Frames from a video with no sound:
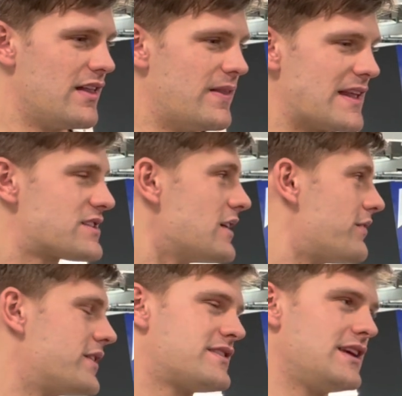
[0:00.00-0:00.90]
that
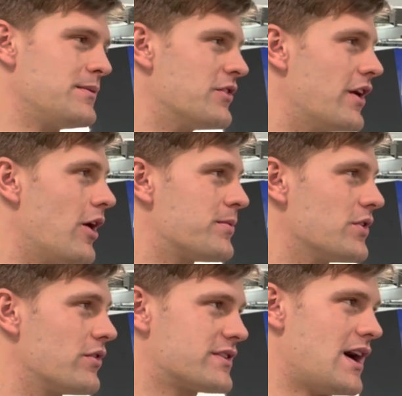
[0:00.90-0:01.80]
stuff this team
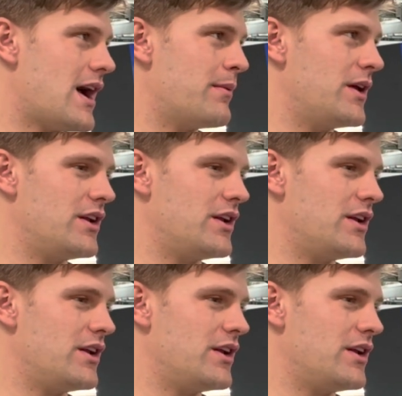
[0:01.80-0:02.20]
develops over time.